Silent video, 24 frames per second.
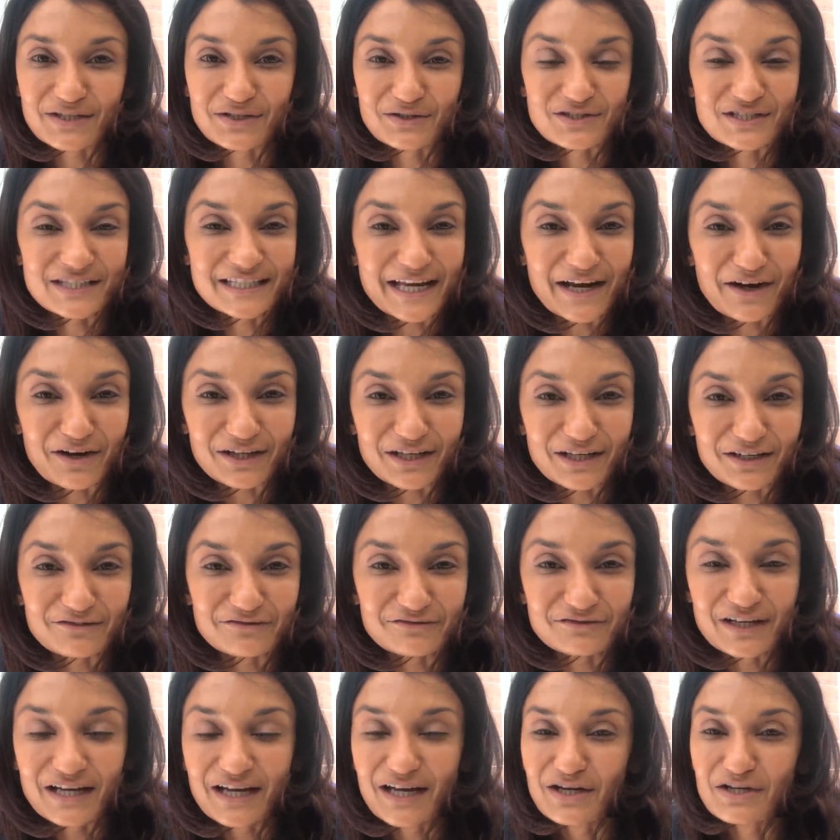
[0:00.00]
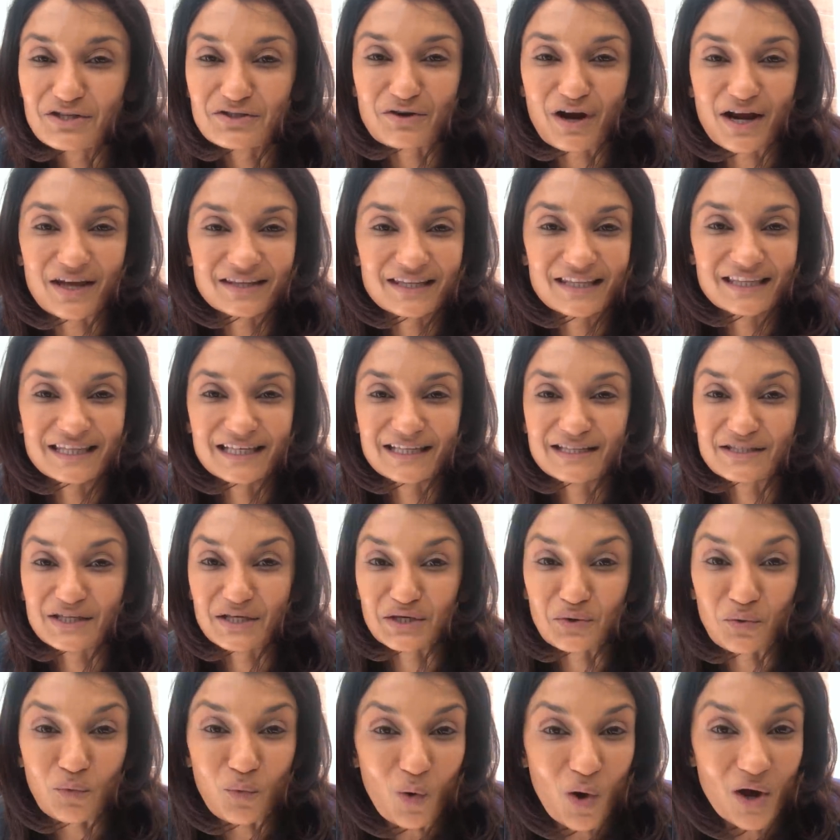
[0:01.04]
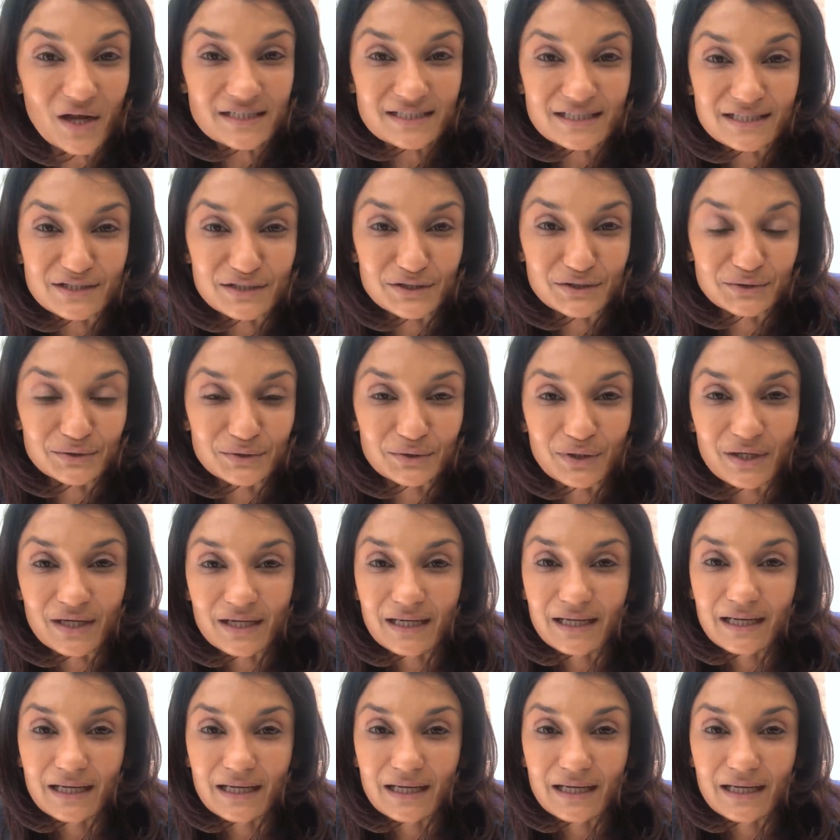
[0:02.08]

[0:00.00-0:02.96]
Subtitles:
you're scared of. Try the things that you want to do.